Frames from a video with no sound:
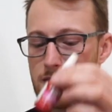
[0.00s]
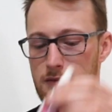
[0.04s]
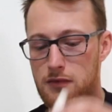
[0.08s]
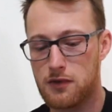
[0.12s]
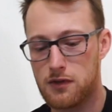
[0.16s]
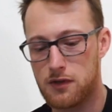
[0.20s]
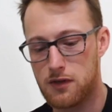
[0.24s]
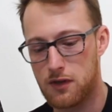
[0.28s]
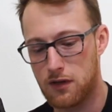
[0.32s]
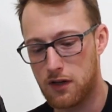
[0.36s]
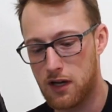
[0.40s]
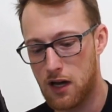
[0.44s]

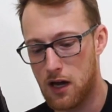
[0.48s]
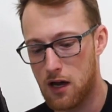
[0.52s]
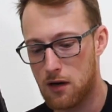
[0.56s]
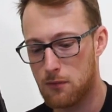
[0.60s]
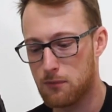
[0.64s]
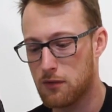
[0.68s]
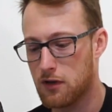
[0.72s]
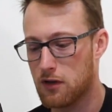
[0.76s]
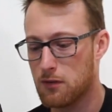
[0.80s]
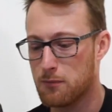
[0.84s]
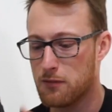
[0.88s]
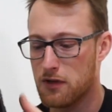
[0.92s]
the
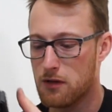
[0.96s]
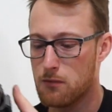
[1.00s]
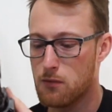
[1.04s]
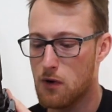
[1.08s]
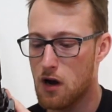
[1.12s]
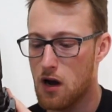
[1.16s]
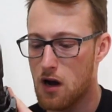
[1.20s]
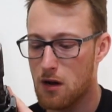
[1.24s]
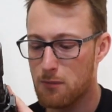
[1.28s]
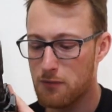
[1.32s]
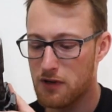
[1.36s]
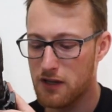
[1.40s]
gun will be
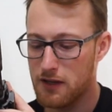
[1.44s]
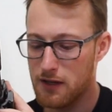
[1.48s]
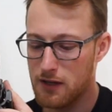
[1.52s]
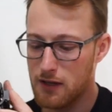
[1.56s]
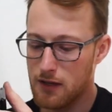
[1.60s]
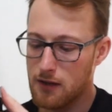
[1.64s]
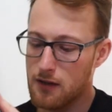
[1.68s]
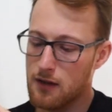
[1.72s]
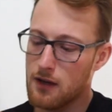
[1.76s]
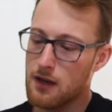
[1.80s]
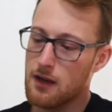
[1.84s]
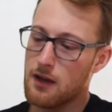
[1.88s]

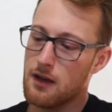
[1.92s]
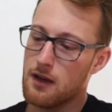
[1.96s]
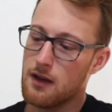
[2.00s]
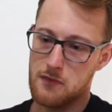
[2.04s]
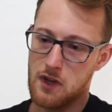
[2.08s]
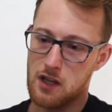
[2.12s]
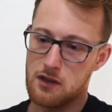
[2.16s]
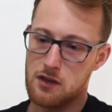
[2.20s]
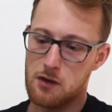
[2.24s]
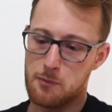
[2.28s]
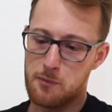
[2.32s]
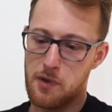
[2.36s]
wobbly,
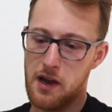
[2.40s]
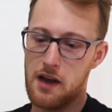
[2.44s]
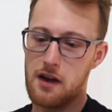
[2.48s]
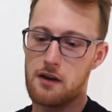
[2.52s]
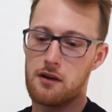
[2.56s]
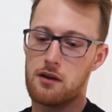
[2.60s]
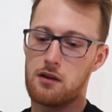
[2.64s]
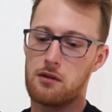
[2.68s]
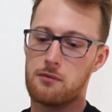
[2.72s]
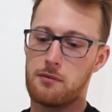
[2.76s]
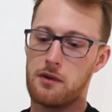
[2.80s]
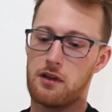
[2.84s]
the
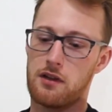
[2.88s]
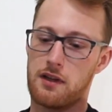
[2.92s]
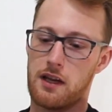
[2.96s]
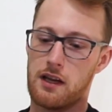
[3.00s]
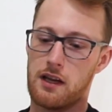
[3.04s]
barrel will